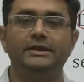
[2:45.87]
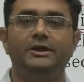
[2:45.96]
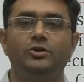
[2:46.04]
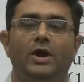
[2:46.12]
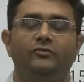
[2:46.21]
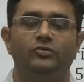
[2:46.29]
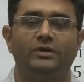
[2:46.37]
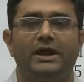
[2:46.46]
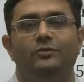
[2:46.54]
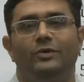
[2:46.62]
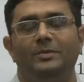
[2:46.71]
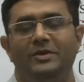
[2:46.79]
that you have to write
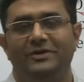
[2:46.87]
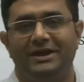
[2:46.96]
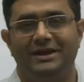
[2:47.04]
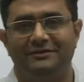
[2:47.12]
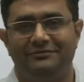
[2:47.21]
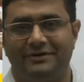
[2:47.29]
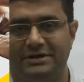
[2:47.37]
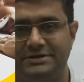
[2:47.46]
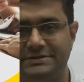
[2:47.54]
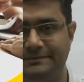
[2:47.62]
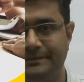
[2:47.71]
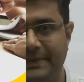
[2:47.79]
will be very different.
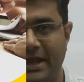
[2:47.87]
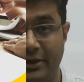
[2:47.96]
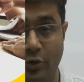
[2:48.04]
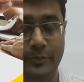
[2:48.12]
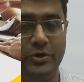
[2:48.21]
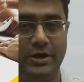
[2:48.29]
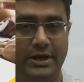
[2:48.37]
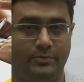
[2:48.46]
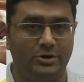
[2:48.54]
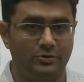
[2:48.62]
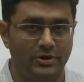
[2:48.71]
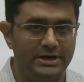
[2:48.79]
I hope you are
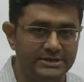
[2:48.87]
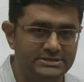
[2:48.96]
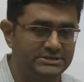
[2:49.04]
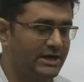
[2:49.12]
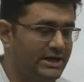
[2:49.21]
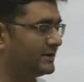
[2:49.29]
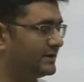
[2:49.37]
able to understand